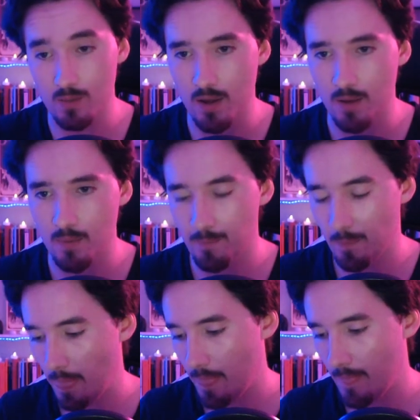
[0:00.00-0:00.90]
Wow.
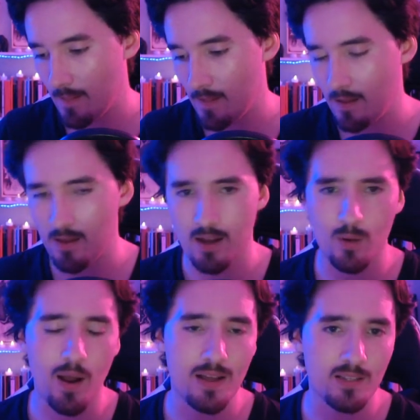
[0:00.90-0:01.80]
I'd
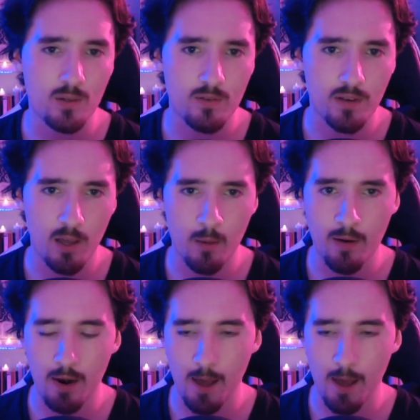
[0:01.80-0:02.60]
quite like to do a video about